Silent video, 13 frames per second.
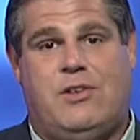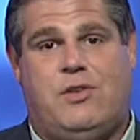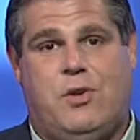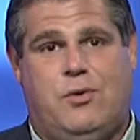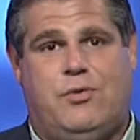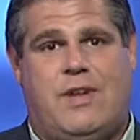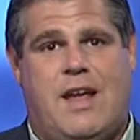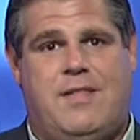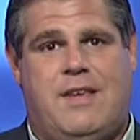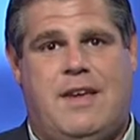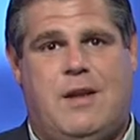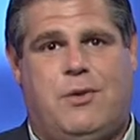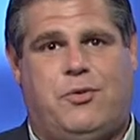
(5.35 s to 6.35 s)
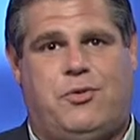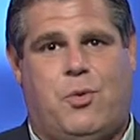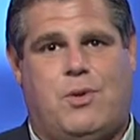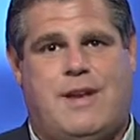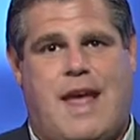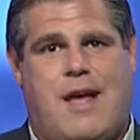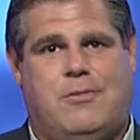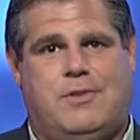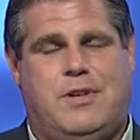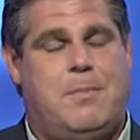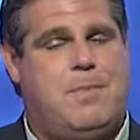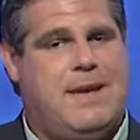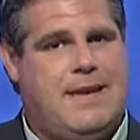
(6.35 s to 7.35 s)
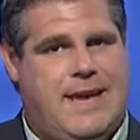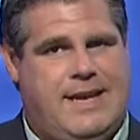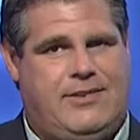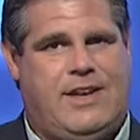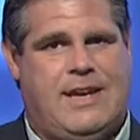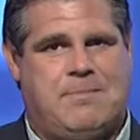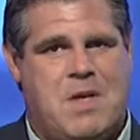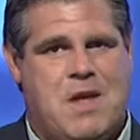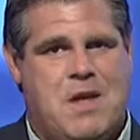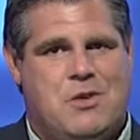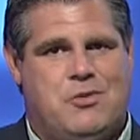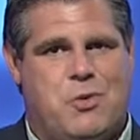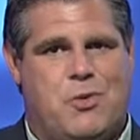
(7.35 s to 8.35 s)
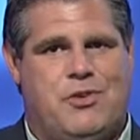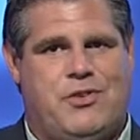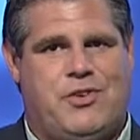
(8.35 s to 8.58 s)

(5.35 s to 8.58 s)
and Tuesday, the Eagles soared down to the Big Easy. Georgia